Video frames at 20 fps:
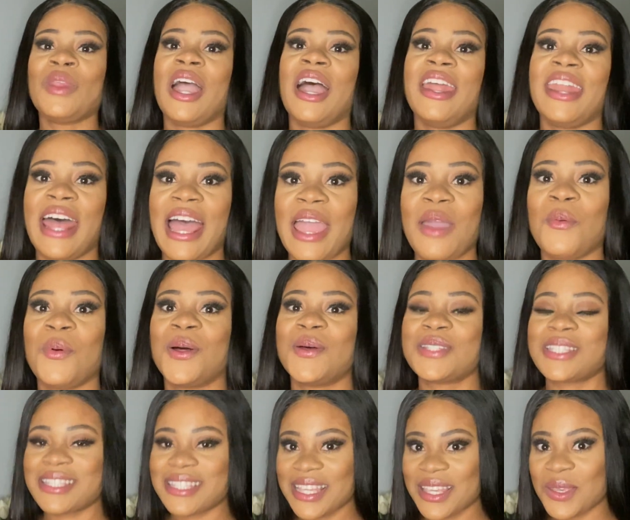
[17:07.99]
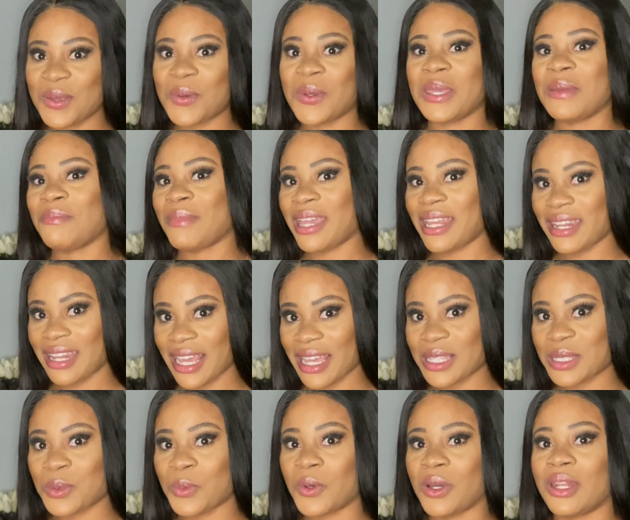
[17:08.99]
and I will see you in my
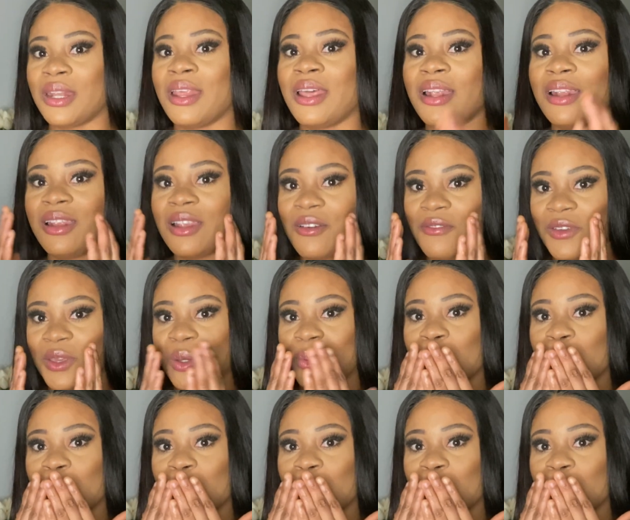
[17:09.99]
next one. Love you.